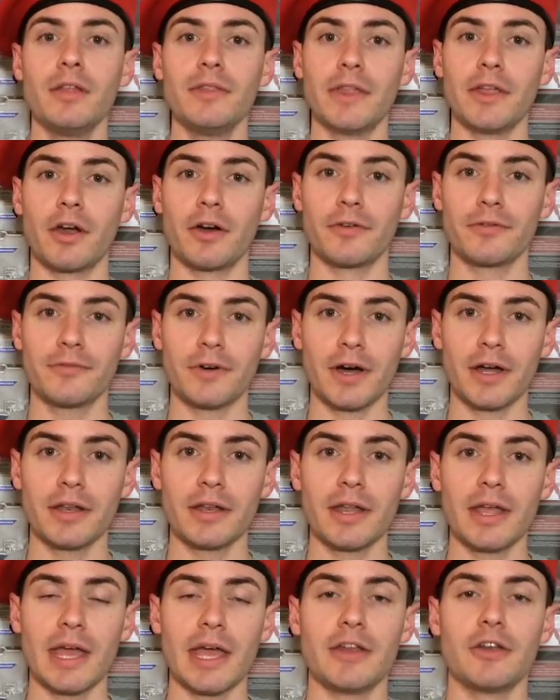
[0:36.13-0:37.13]
They are
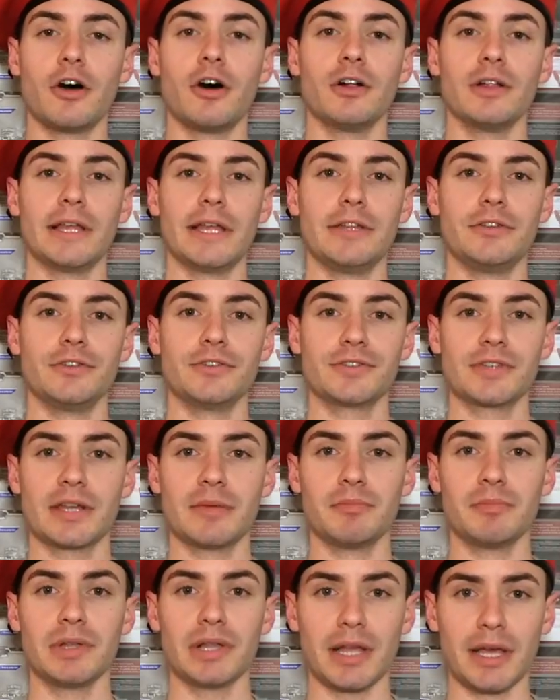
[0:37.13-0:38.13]
fun and all ages
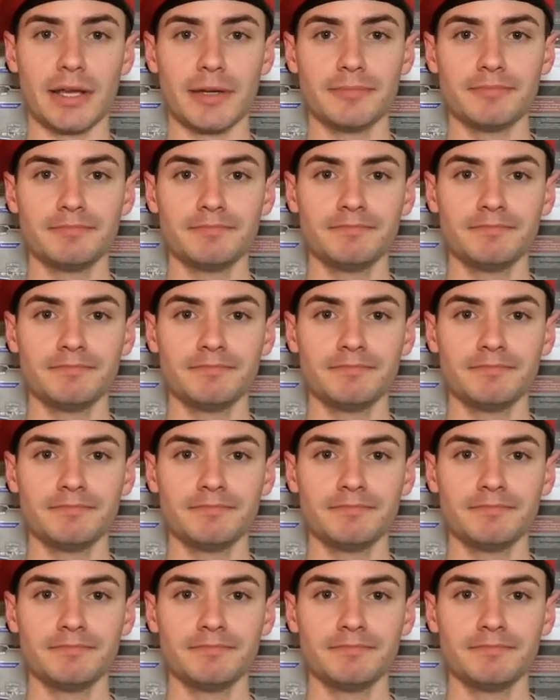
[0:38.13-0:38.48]
can play.